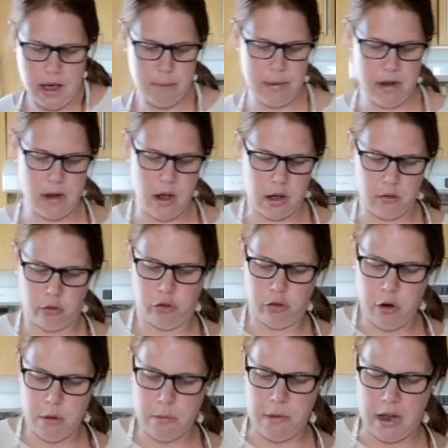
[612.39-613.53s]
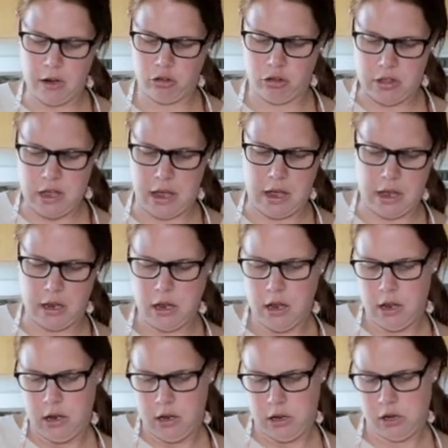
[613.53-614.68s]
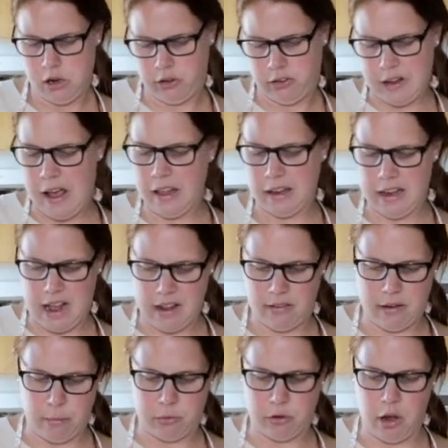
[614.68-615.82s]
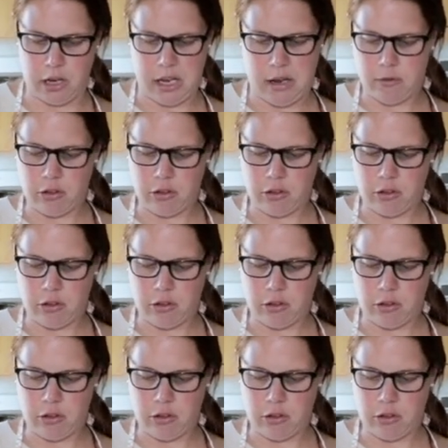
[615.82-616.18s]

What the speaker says: but not so much that your salad ends up soggy.